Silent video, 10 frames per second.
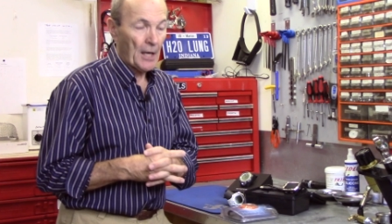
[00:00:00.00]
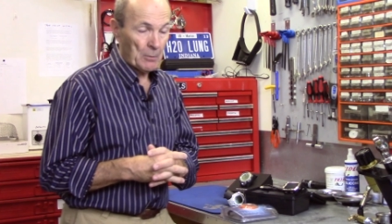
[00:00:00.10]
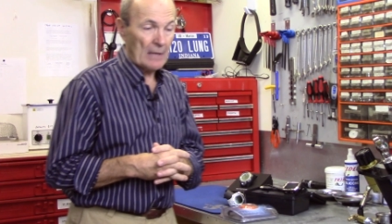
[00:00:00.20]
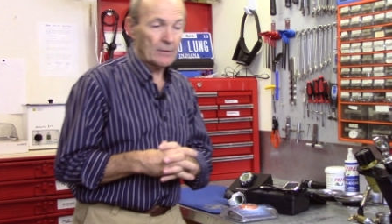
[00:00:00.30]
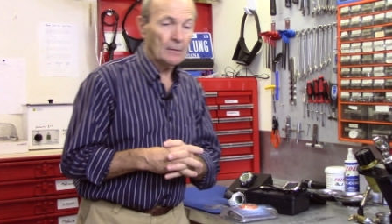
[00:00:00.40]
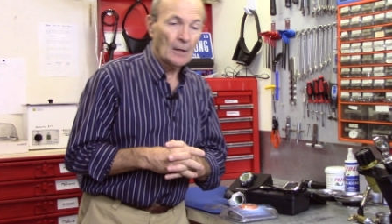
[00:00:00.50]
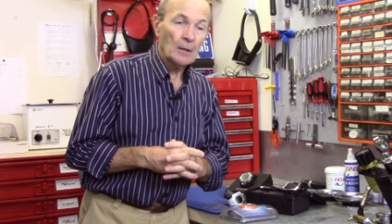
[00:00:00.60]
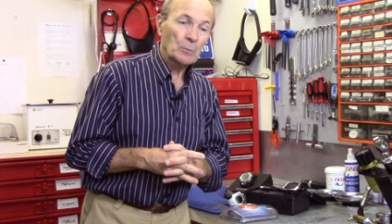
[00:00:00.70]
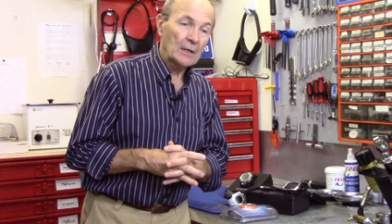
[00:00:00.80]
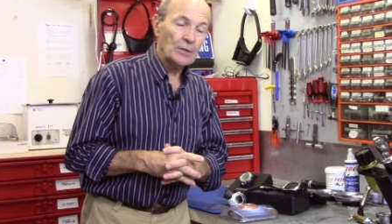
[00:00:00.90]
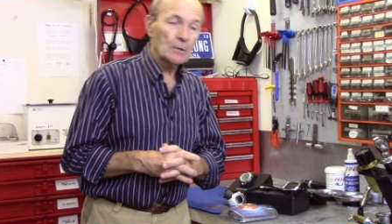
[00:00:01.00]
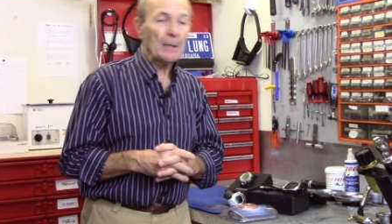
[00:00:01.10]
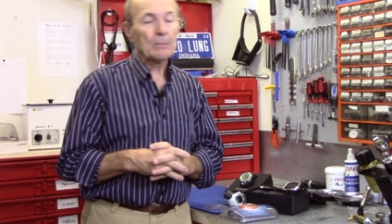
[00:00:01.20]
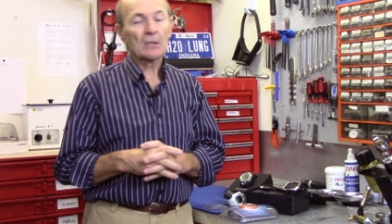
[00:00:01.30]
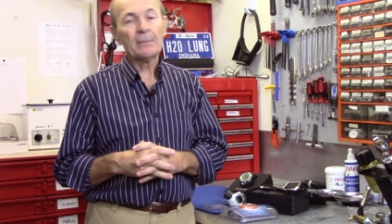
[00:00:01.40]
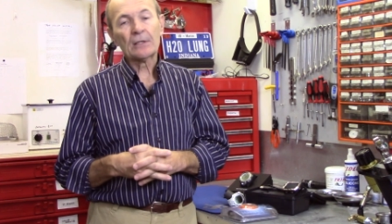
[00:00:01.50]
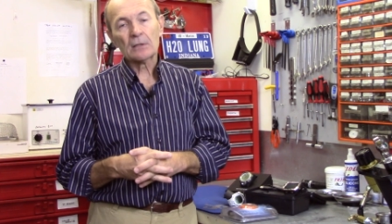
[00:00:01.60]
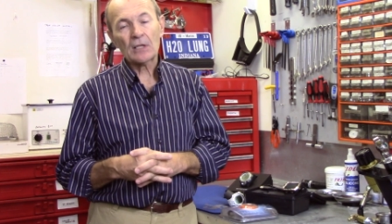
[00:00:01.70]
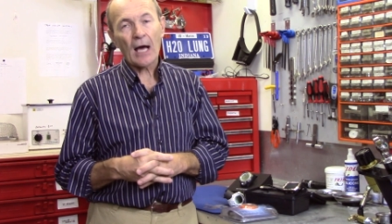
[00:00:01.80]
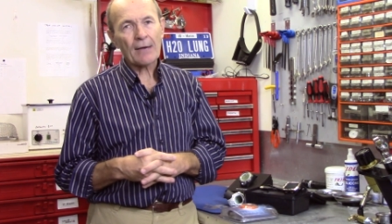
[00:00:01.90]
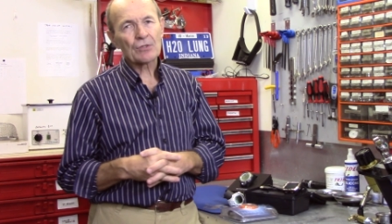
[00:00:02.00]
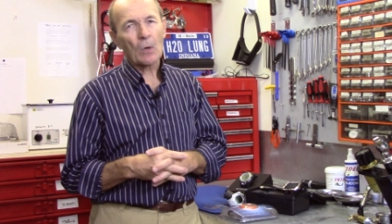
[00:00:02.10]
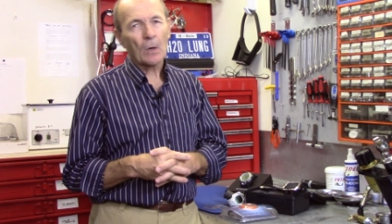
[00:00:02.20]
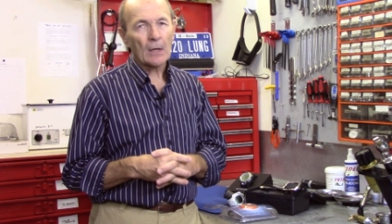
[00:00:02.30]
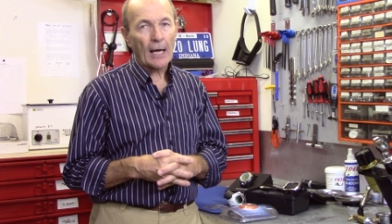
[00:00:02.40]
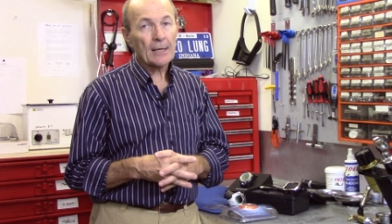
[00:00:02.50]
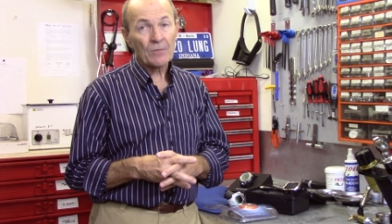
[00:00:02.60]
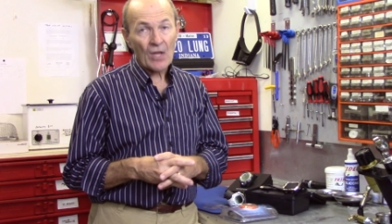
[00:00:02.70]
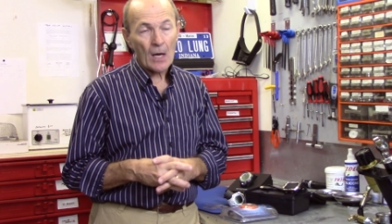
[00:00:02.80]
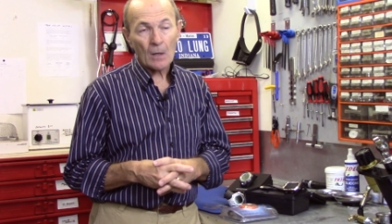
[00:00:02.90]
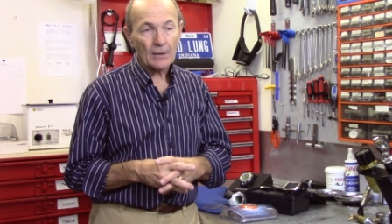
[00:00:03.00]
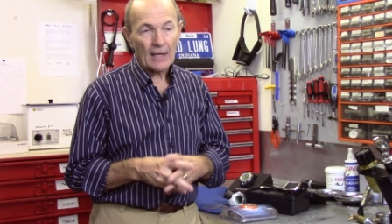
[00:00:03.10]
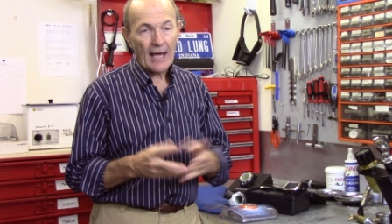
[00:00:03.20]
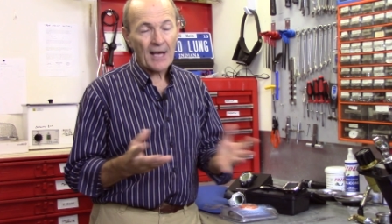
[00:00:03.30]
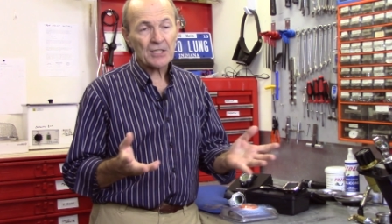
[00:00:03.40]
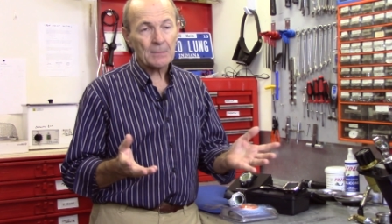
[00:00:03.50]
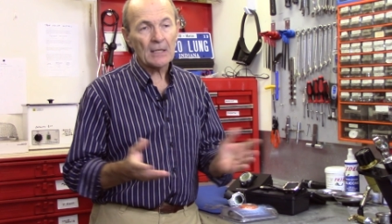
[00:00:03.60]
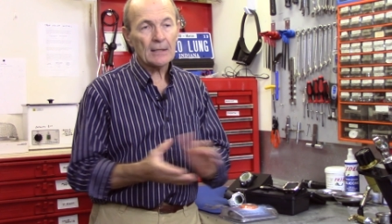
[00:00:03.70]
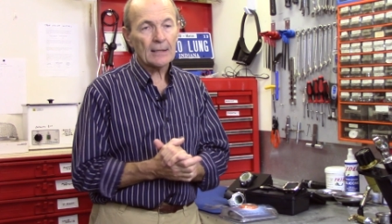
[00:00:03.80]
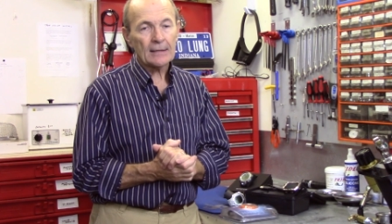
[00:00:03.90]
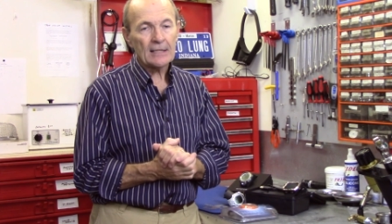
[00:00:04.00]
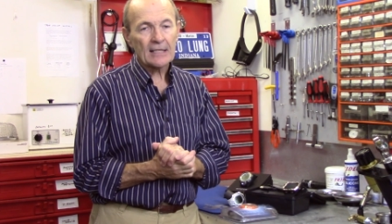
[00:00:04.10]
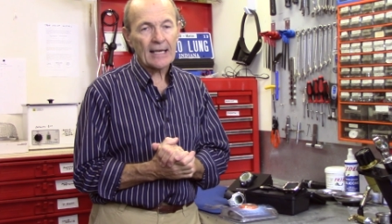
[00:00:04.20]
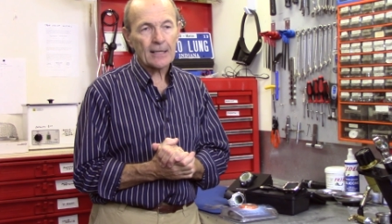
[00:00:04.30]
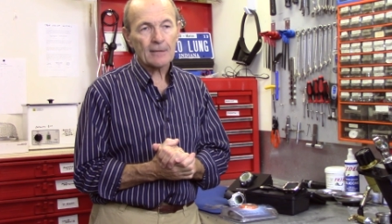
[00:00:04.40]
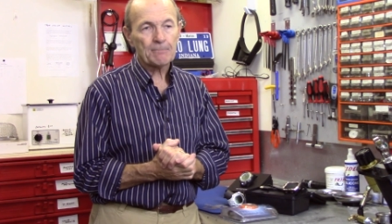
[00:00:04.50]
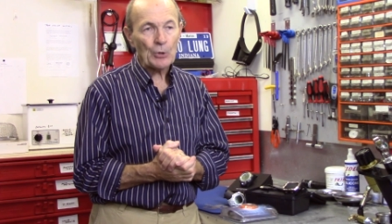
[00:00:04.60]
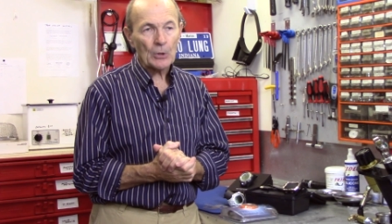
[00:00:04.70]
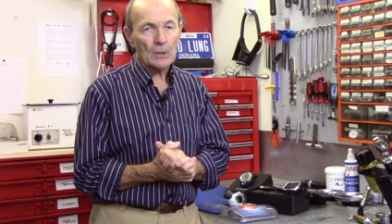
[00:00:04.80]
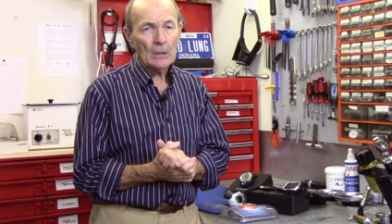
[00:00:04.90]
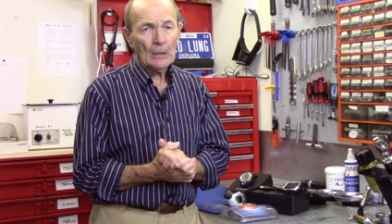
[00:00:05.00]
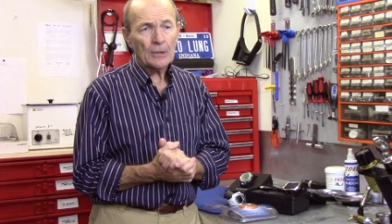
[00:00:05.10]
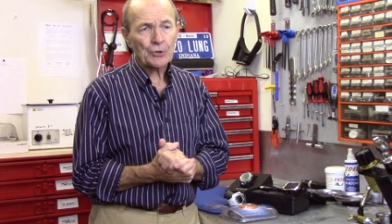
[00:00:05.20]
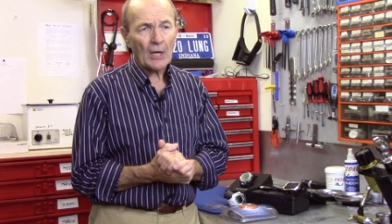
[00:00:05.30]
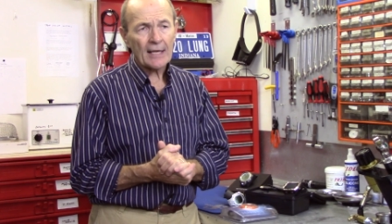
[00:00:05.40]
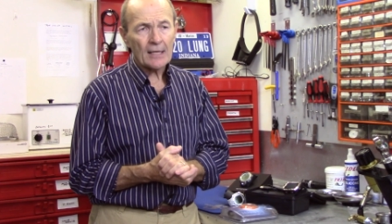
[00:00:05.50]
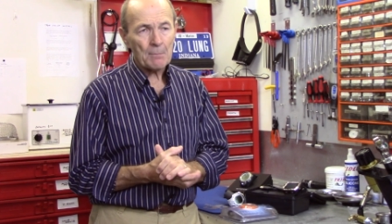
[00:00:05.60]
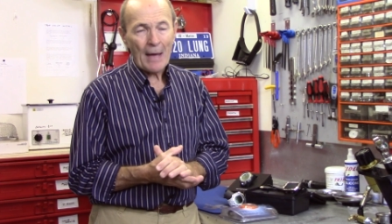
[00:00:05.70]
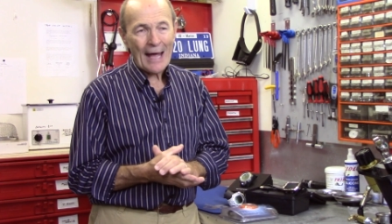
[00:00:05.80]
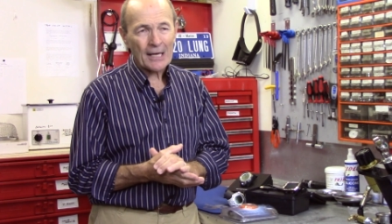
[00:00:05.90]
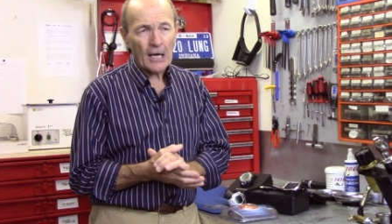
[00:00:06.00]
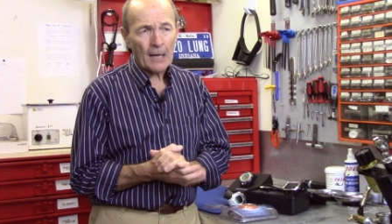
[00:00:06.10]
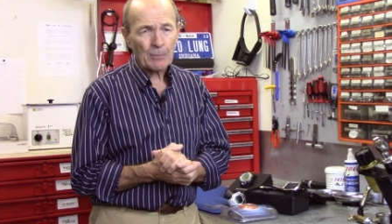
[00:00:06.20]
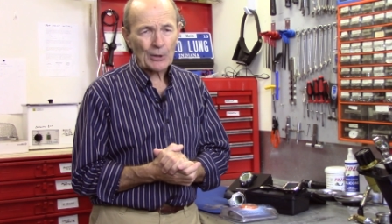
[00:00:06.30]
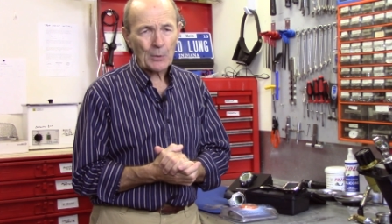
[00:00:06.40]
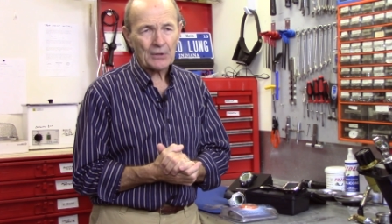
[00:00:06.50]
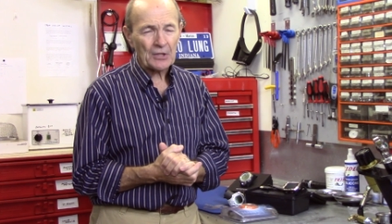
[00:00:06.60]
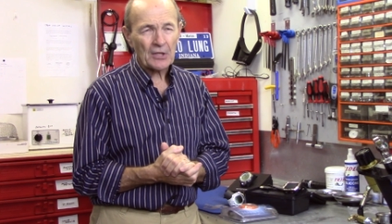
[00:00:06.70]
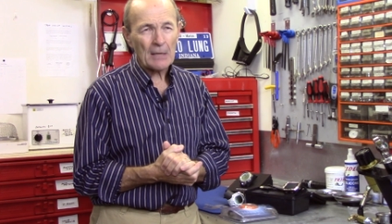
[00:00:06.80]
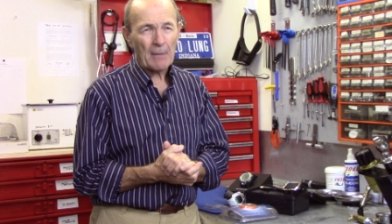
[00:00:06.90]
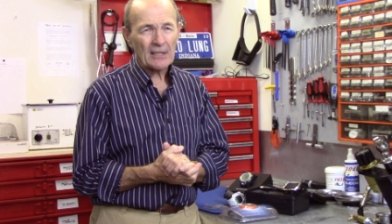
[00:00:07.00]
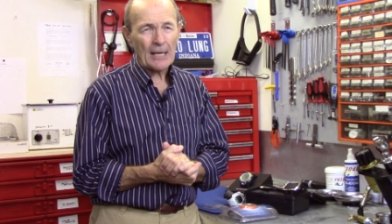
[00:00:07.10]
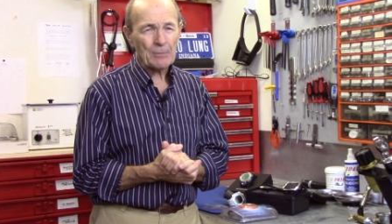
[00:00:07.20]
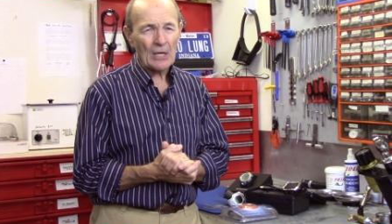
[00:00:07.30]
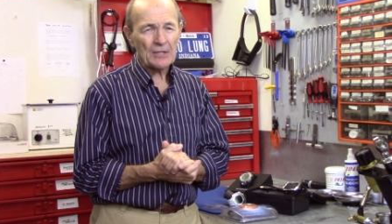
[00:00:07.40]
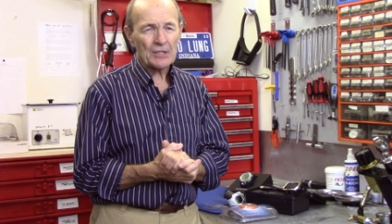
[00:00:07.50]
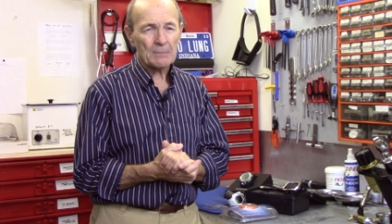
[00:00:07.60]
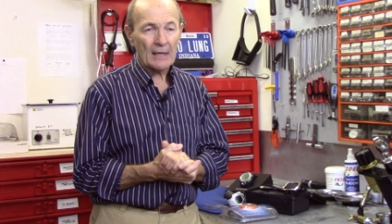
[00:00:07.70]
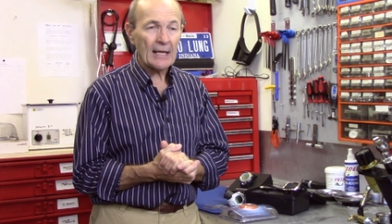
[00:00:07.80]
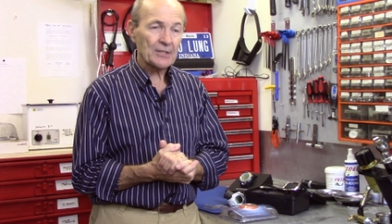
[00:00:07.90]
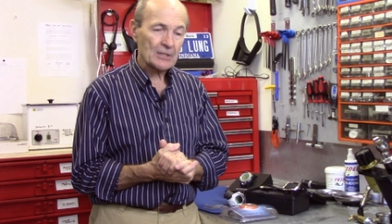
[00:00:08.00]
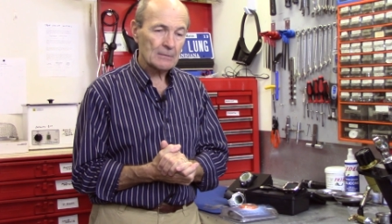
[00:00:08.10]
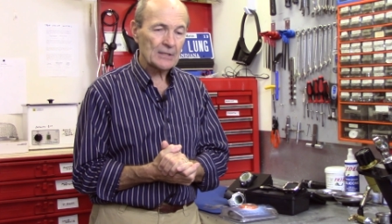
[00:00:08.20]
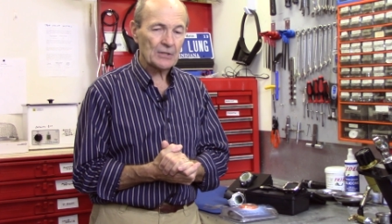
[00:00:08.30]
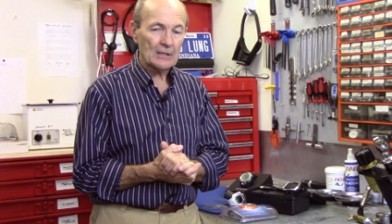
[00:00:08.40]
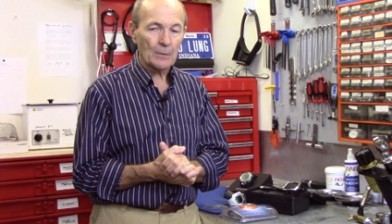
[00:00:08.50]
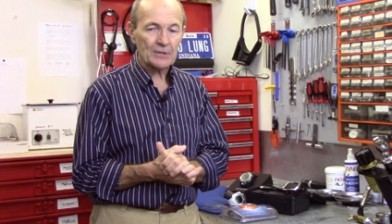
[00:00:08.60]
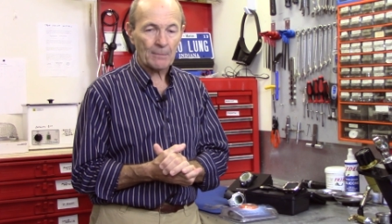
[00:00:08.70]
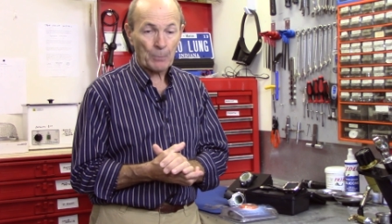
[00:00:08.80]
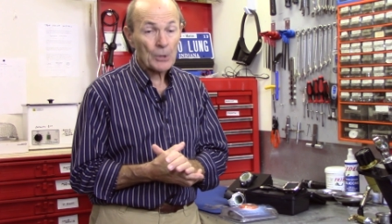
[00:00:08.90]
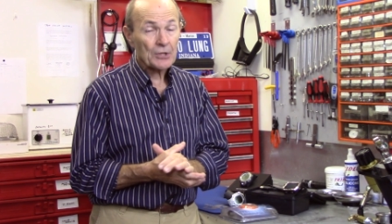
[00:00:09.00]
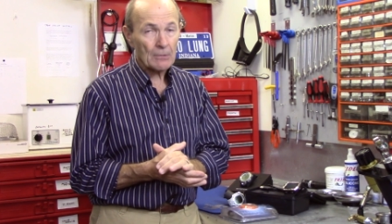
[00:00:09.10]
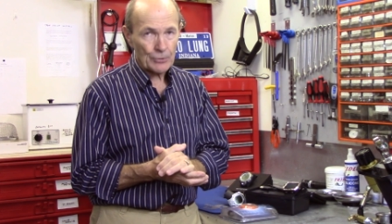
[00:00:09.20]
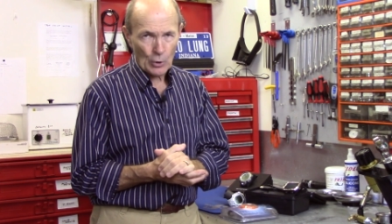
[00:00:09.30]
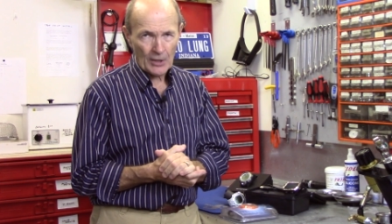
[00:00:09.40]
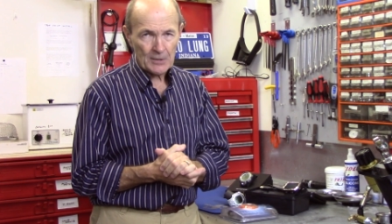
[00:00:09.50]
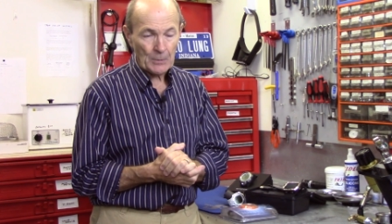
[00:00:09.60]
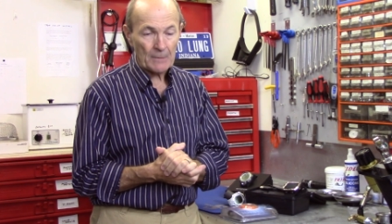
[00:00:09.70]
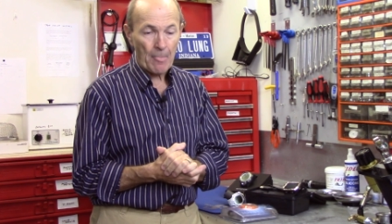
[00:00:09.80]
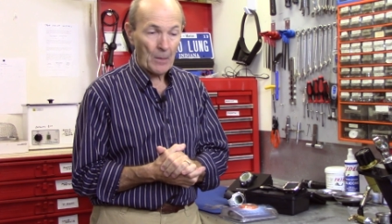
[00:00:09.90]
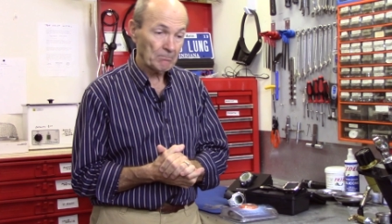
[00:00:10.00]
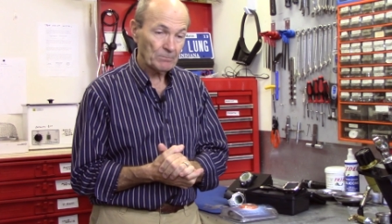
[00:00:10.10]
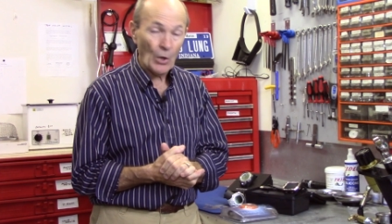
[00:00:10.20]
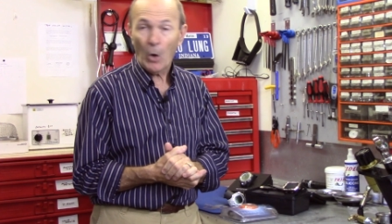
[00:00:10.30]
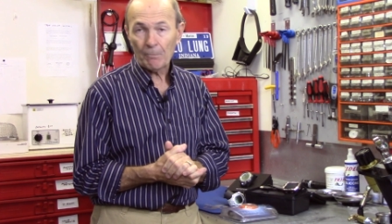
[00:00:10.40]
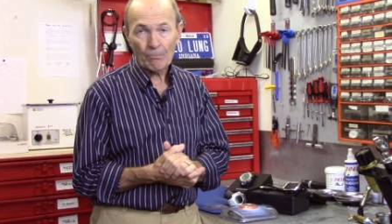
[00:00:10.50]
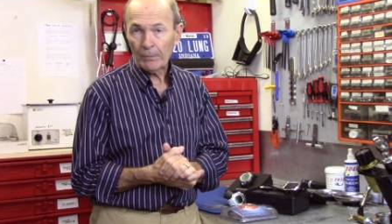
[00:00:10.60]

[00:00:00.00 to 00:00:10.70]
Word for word: However, when new people come into the dive store and I am there and they ask me, uh, I need to get a computer, should I get a backup or do I need to keep my depth gauges? My answer is, you know, it's a personal choice, but no,